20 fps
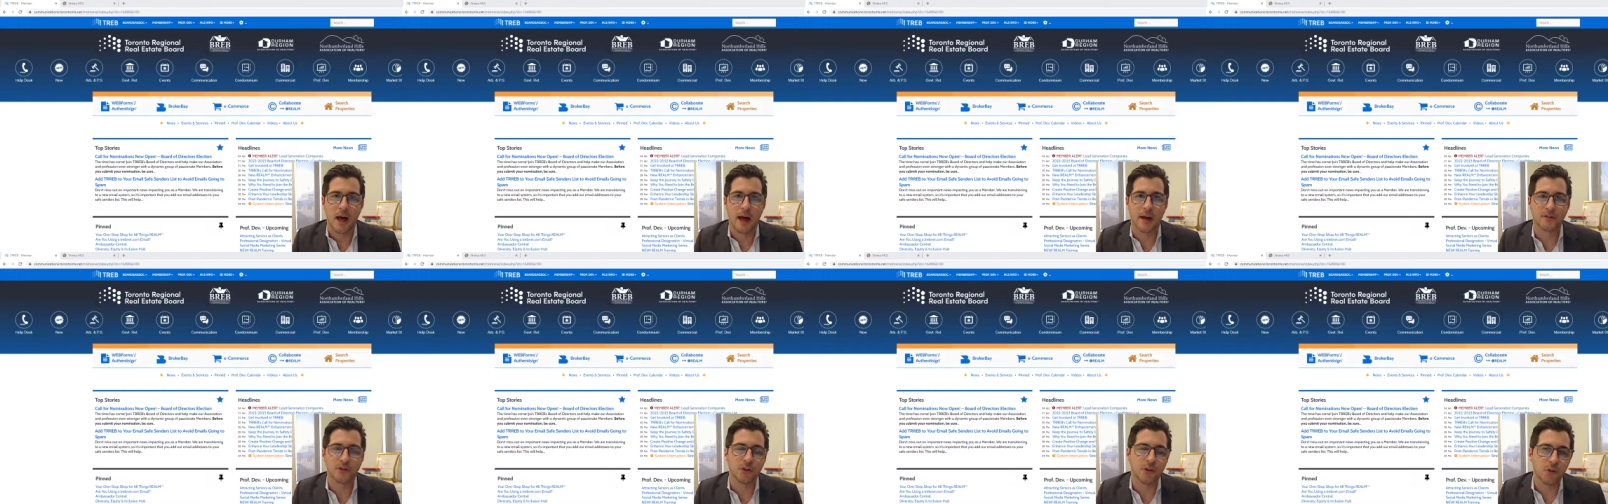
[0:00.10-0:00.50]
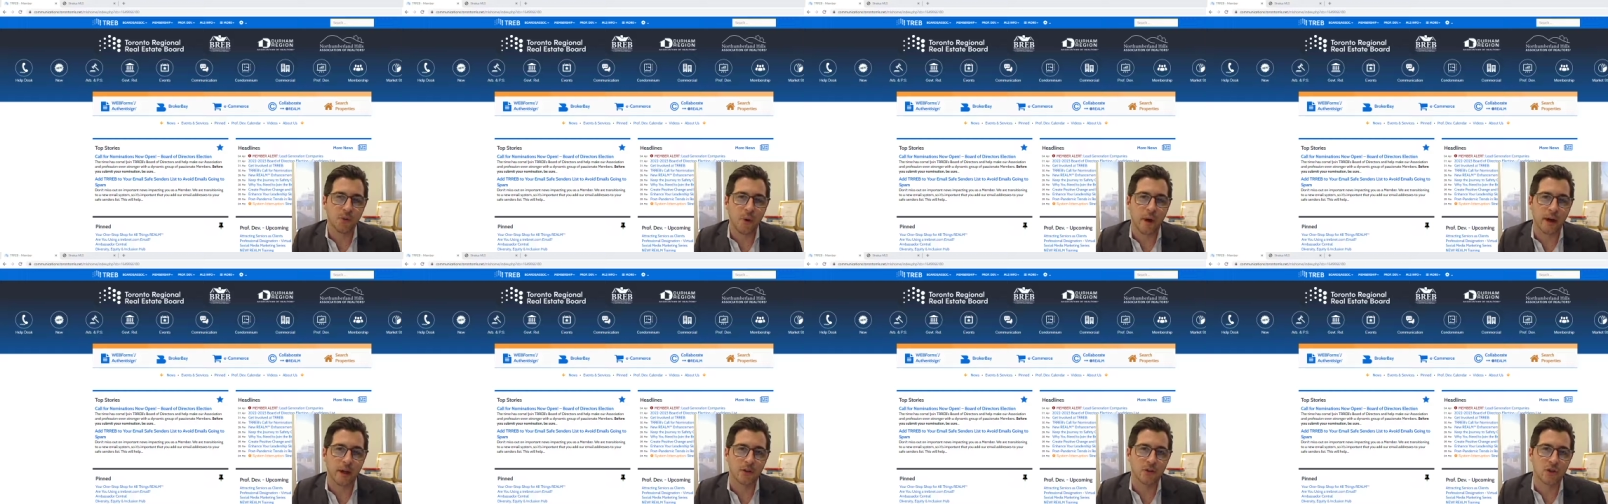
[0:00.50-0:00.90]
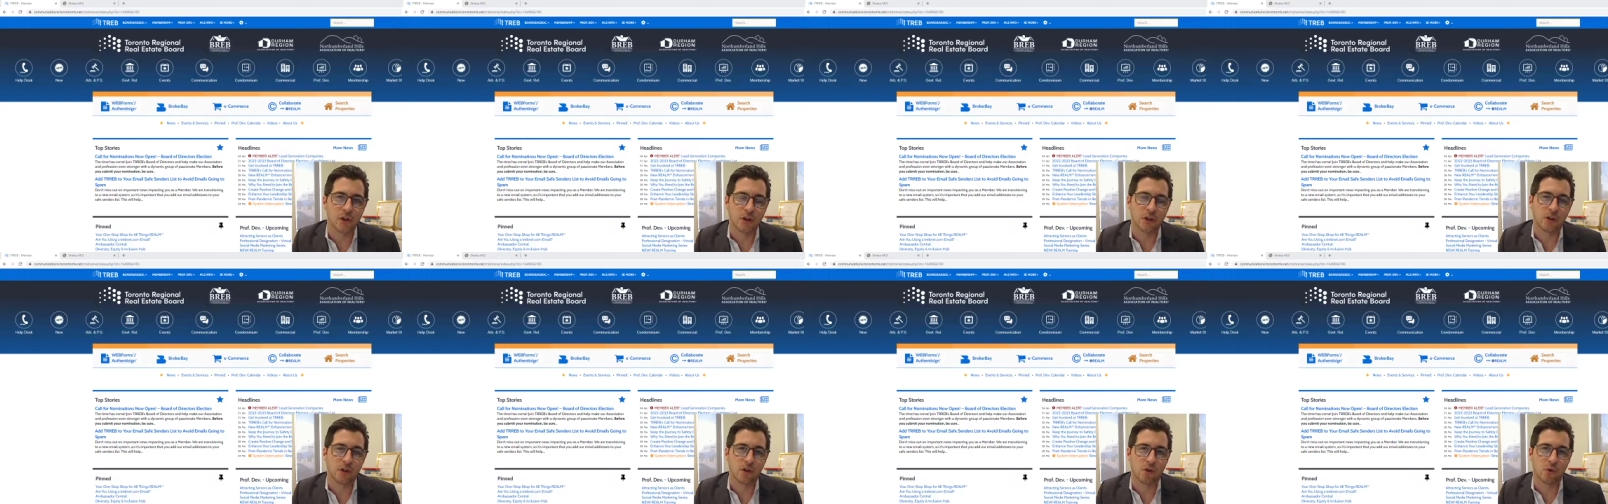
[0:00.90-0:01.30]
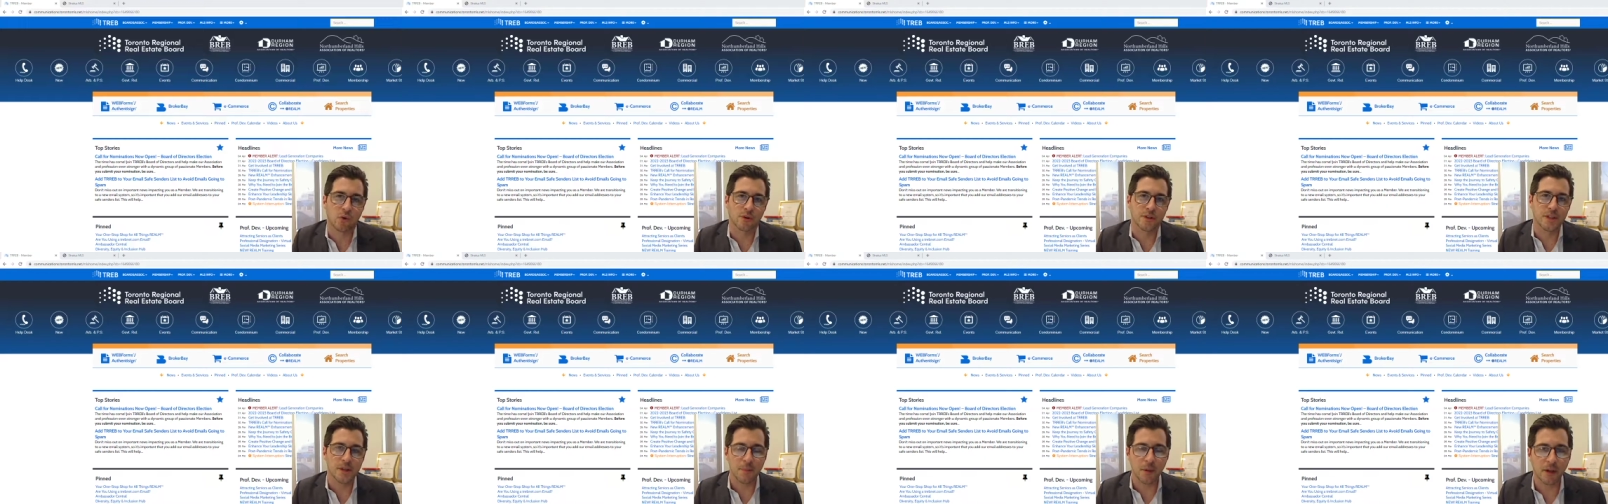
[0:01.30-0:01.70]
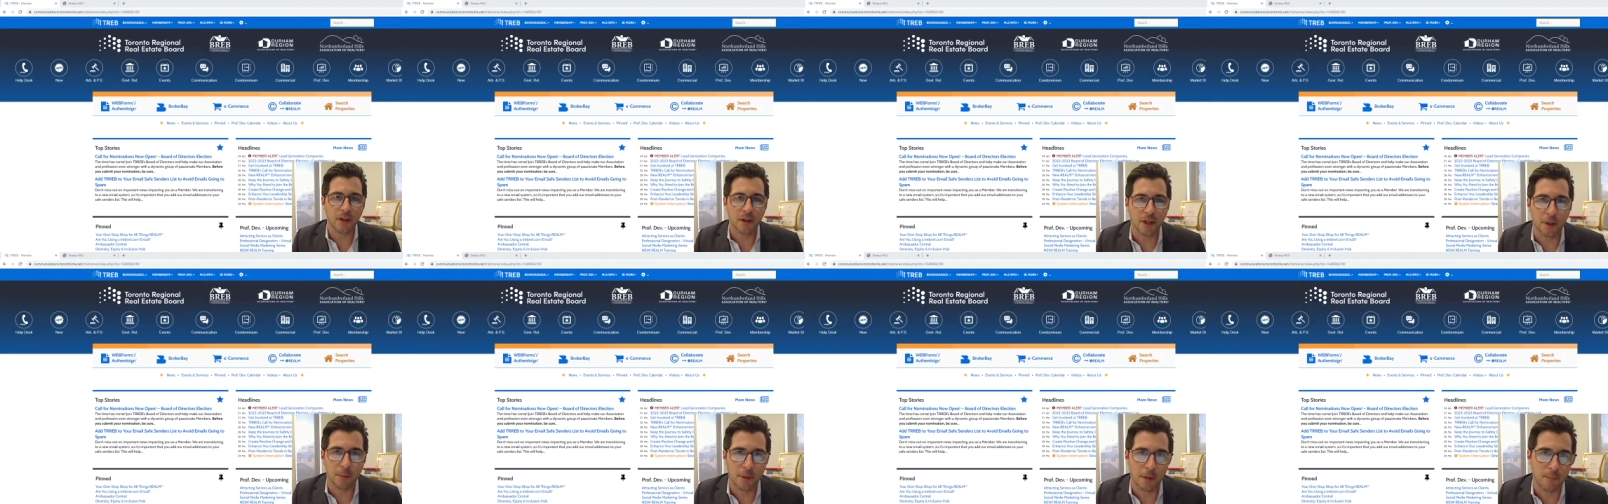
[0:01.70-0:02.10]
As a new agent, you're typically
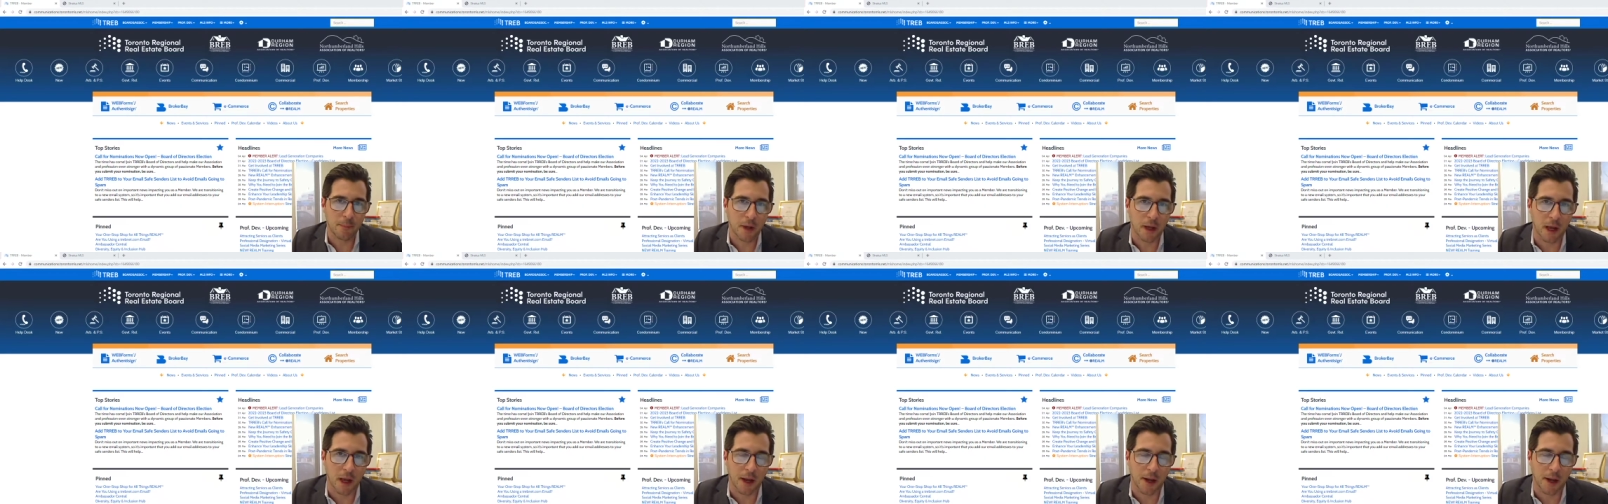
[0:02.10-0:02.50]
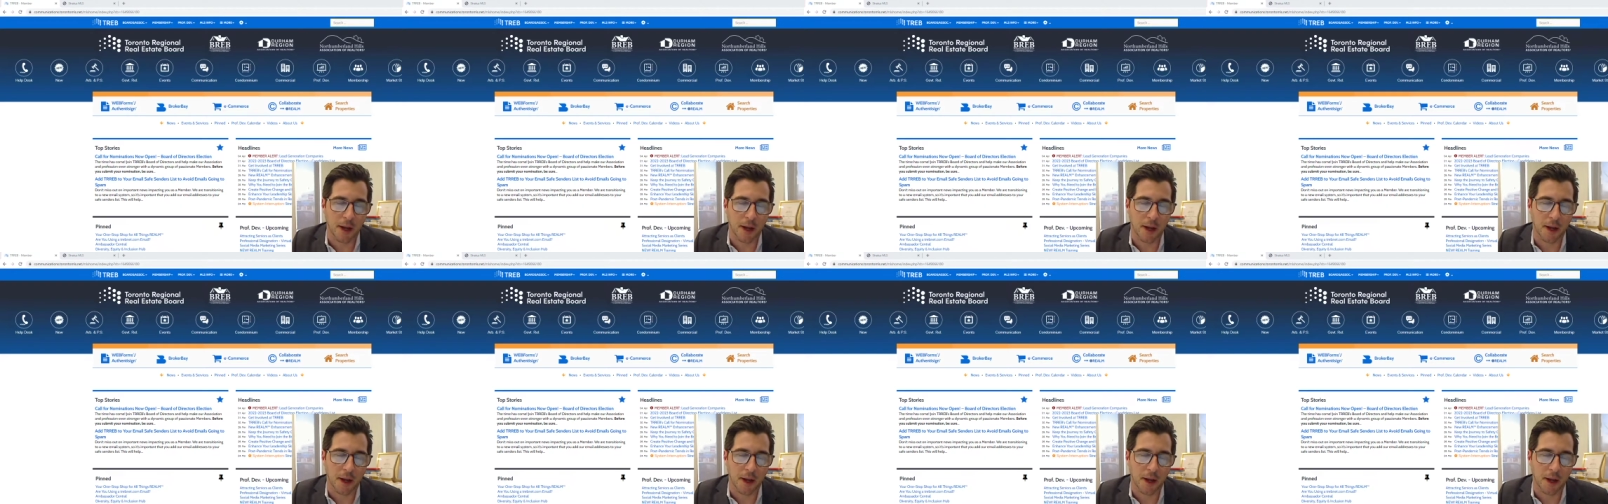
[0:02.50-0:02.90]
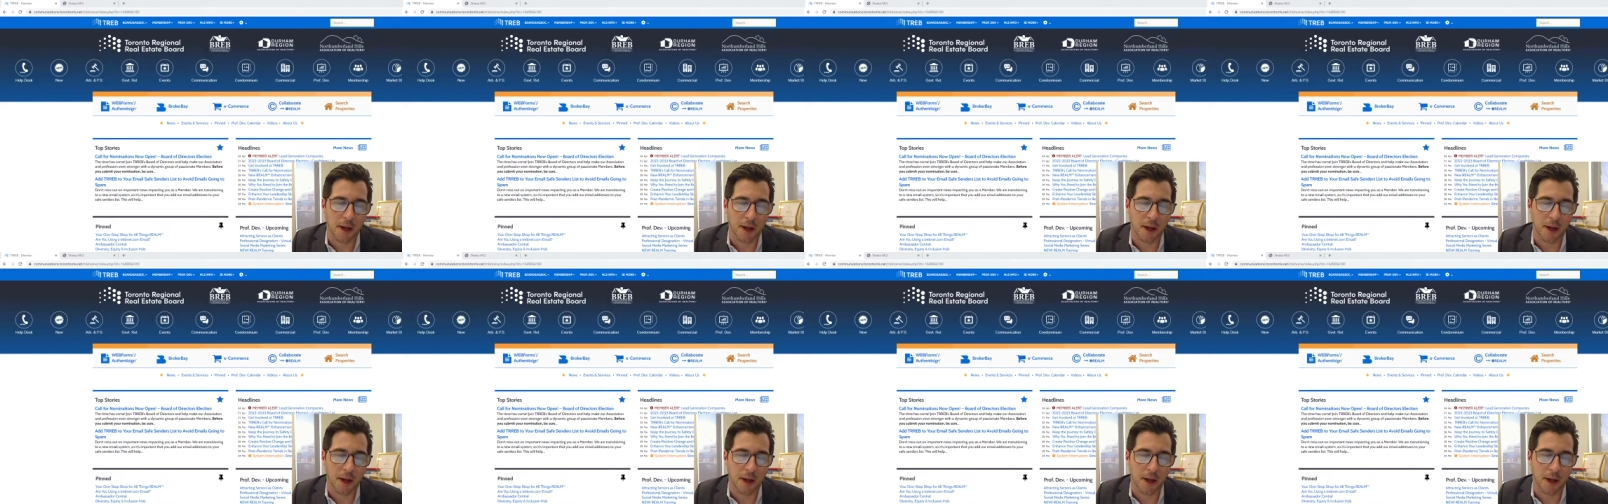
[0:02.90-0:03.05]
going to be picking up